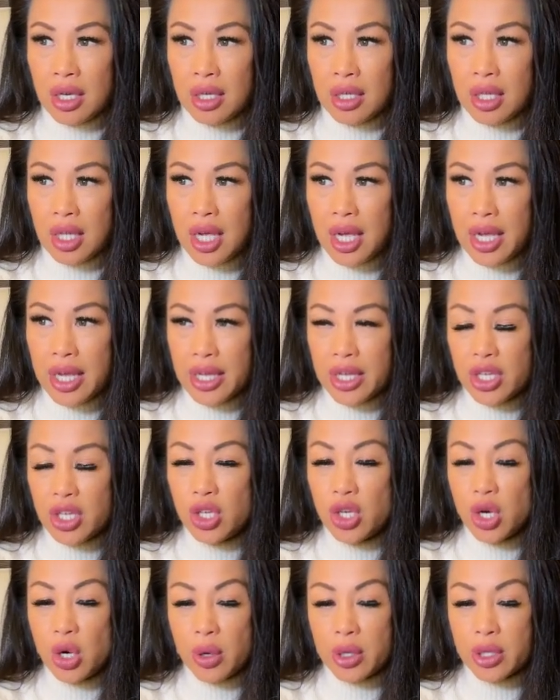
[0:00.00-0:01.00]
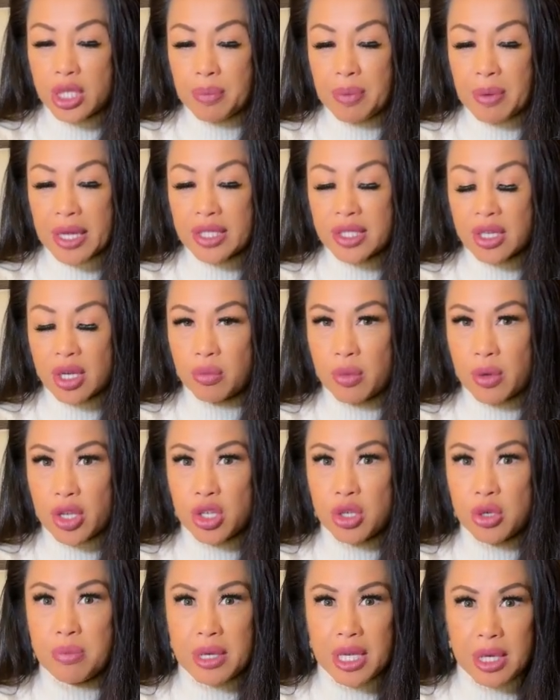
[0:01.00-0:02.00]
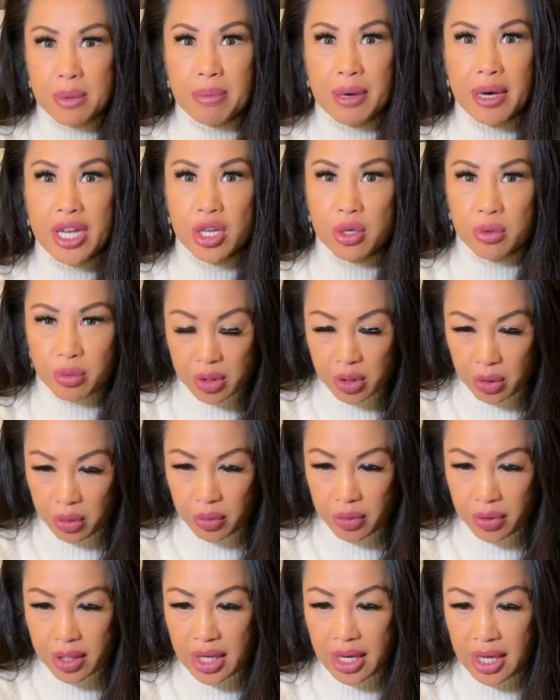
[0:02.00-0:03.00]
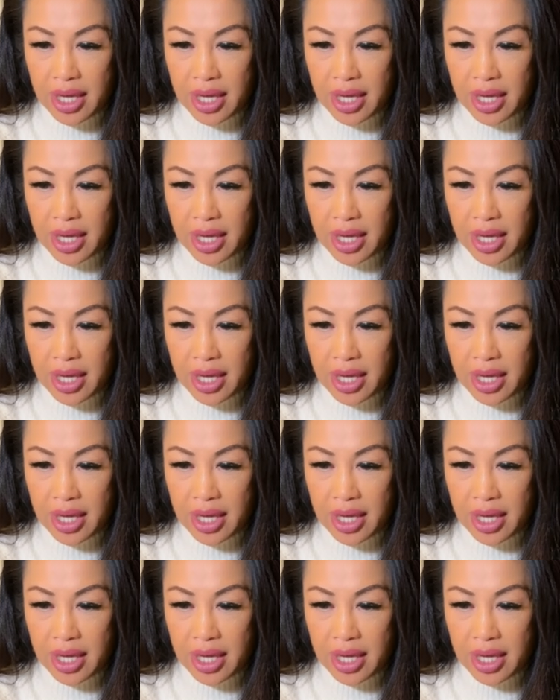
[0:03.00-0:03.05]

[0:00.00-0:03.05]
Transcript: It depends on what you mean by growth.